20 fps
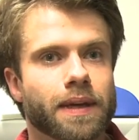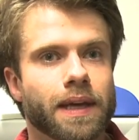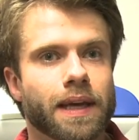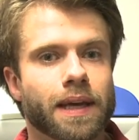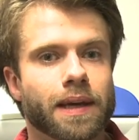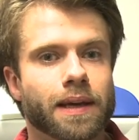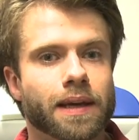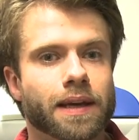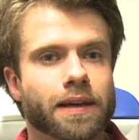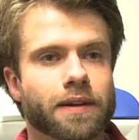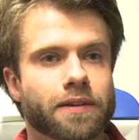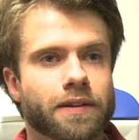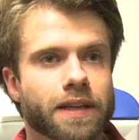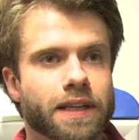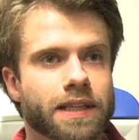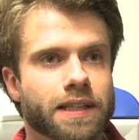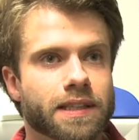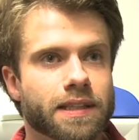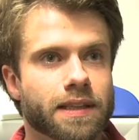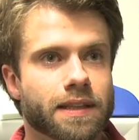
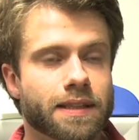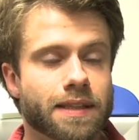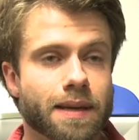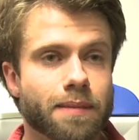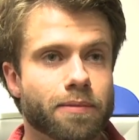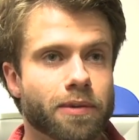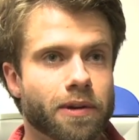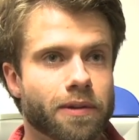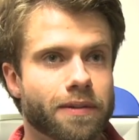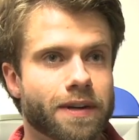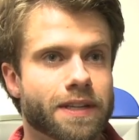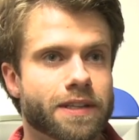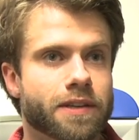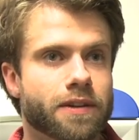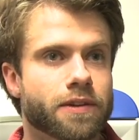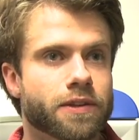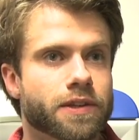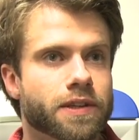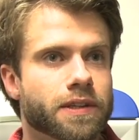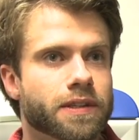increase the temporal
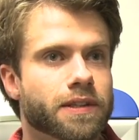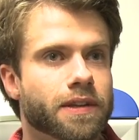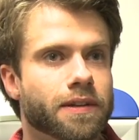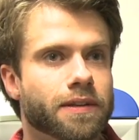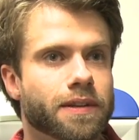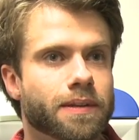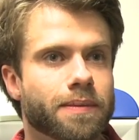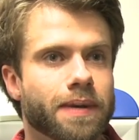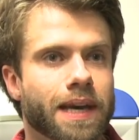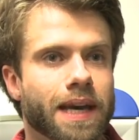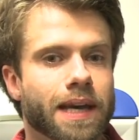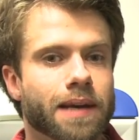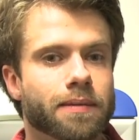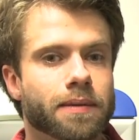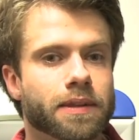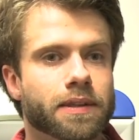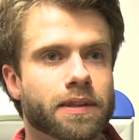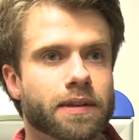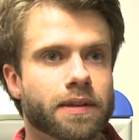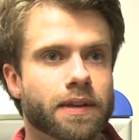resolution, so to be
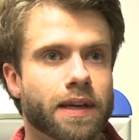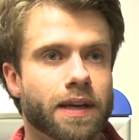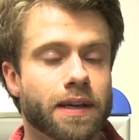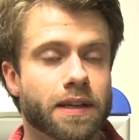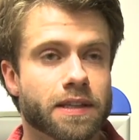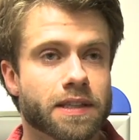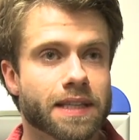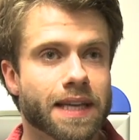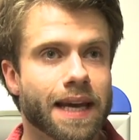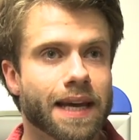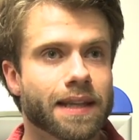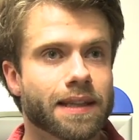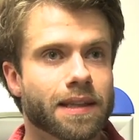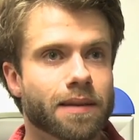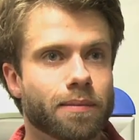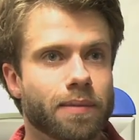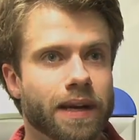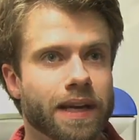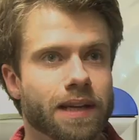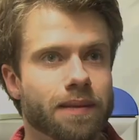able to scan the
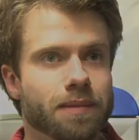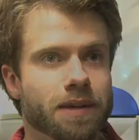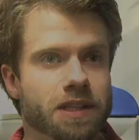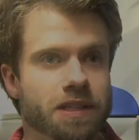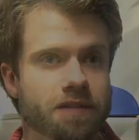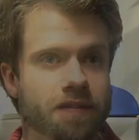brain much